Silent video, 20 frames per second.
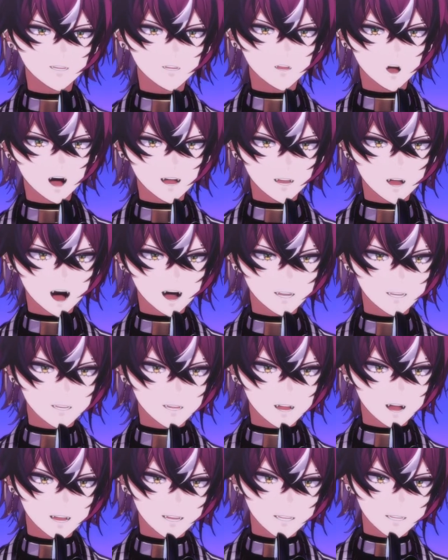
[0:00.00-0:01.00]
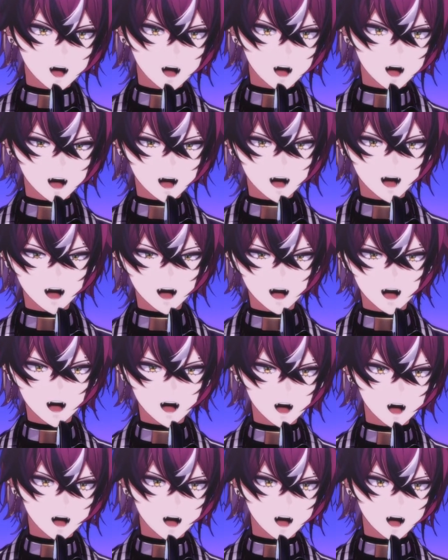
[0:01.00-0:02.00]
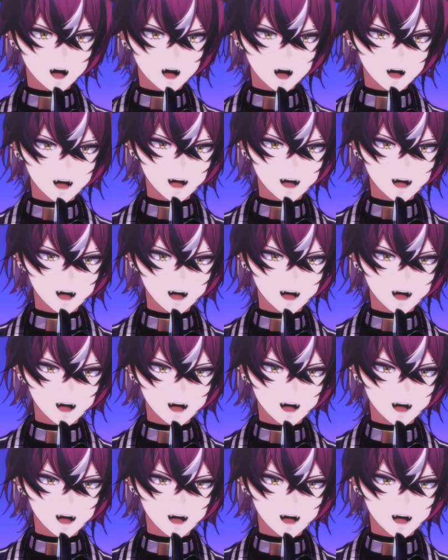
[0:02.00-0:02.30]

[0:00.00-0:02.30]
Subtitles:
stuff ready. I think